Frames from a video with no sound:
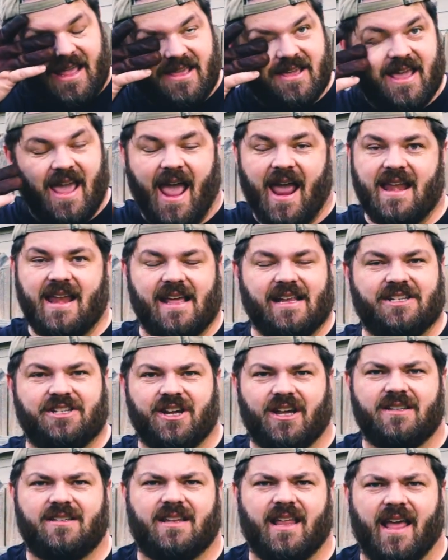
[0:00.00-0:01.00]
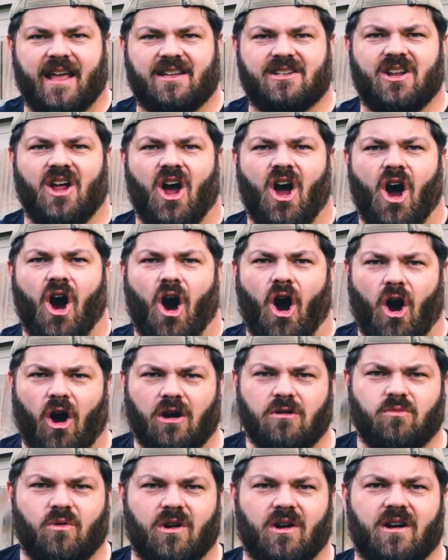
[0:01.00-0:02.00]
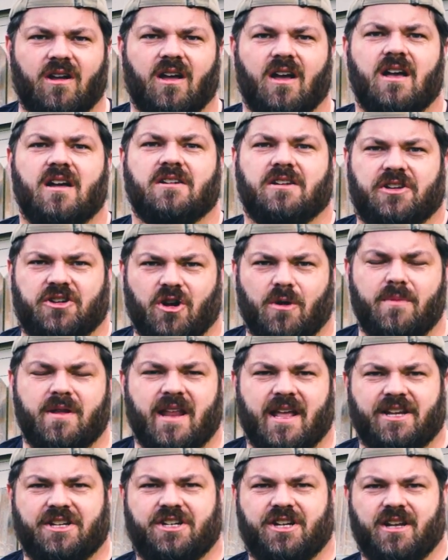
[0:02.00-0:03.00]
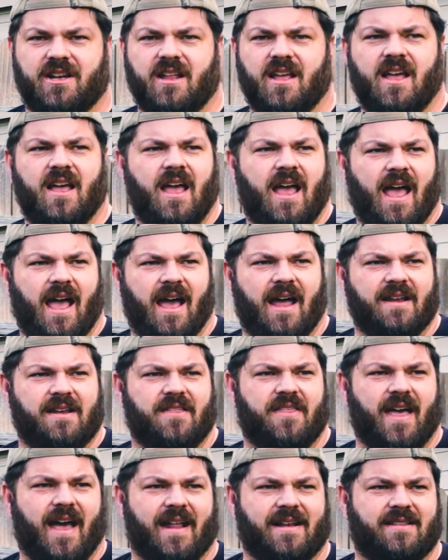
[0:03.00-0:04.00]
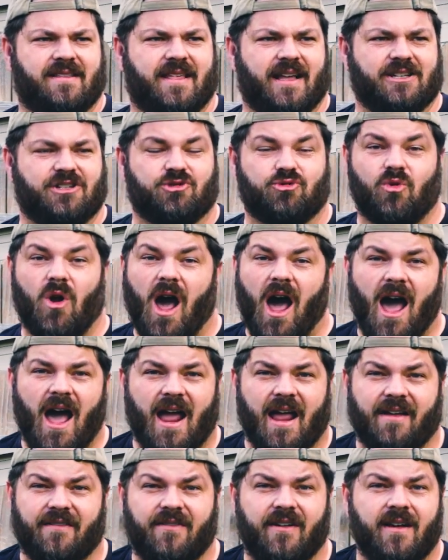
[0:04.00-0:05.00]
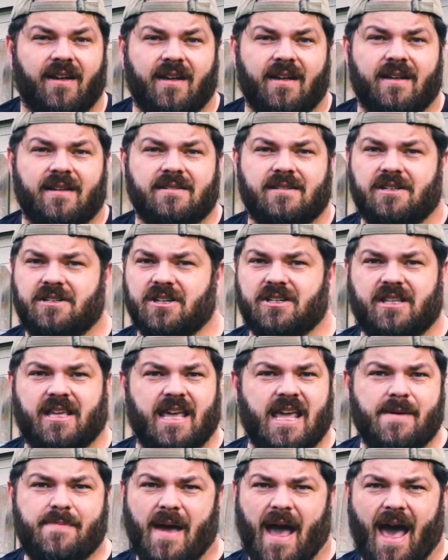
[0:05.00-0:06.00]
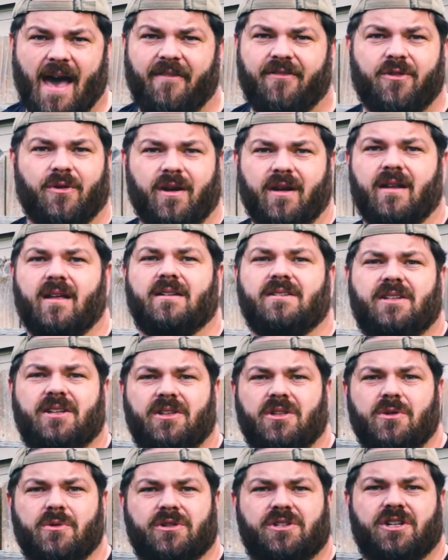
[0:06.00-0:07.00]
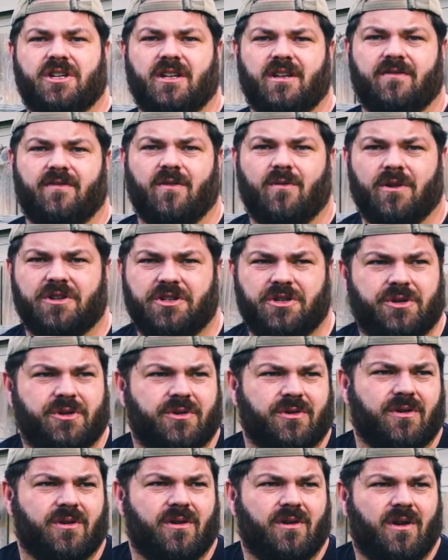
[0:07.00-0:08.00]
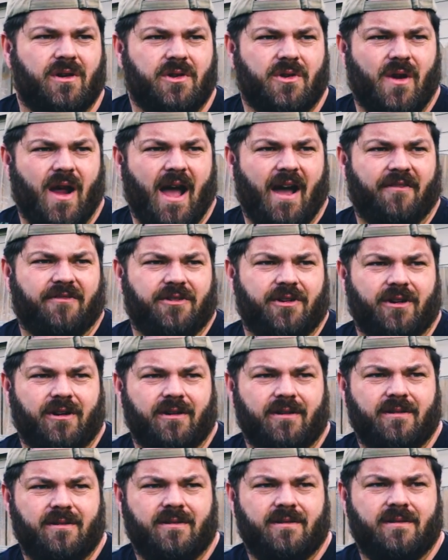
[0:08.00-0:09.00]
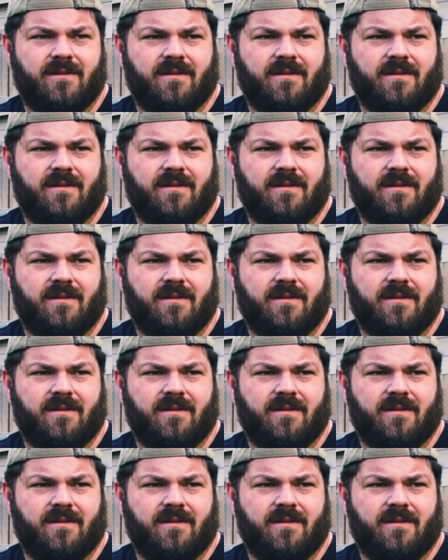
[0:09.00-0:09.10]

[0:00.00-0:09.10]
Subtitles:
you can't. It just takes hard work, determination, and that drive to just keep after it until you achieve what you're after.